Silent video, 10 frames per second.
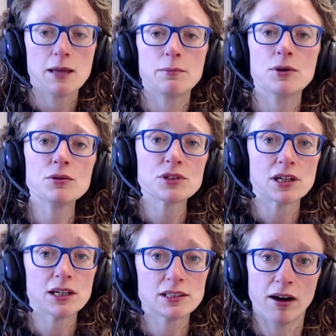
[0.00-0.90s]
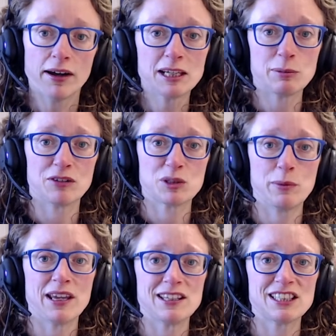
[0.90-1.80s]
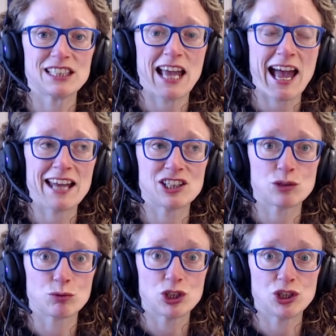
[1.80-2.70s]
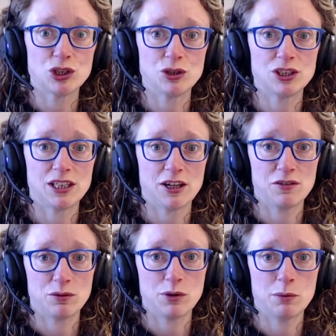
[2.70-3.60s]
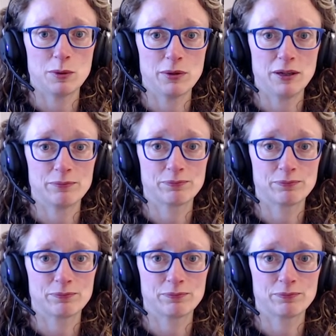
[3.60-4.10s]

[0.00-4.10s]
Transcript: build a tiny bit of space, and just reduce the overwhelm a bit.